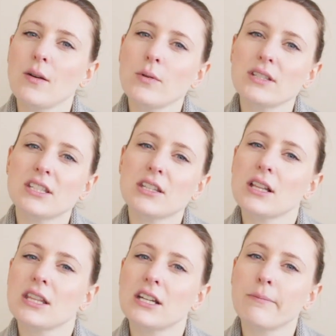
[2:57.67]

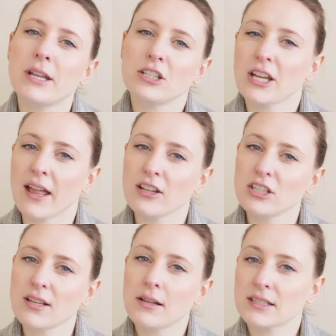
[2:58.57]
a little bit
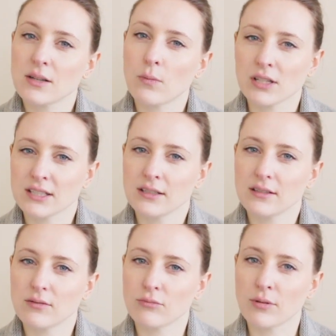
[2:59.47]
challenging because it wasn't
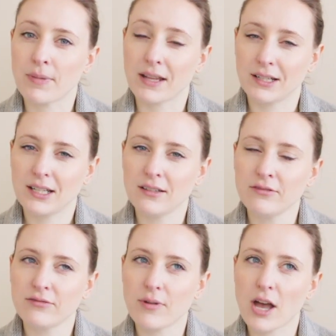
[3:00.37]
repetitive,